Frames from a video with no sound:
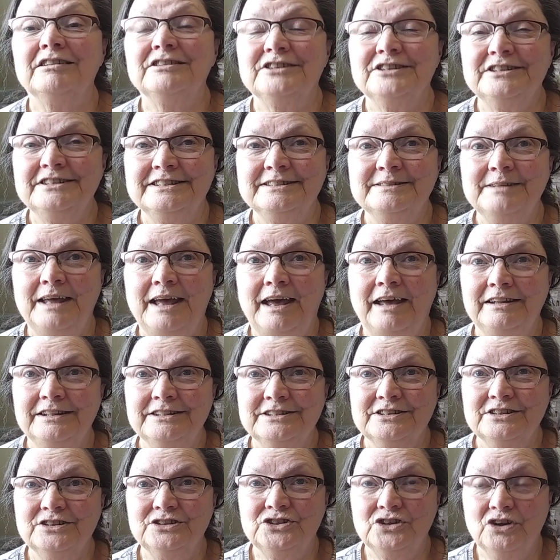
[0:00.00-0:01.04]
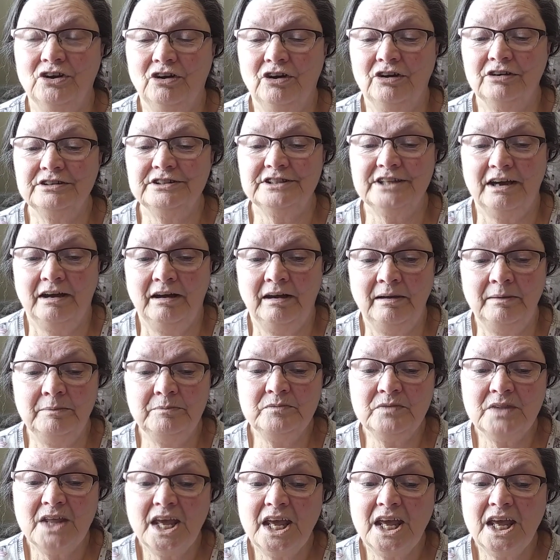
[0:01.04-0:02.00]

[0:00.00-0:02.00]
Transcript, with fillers: She's had such a hard time.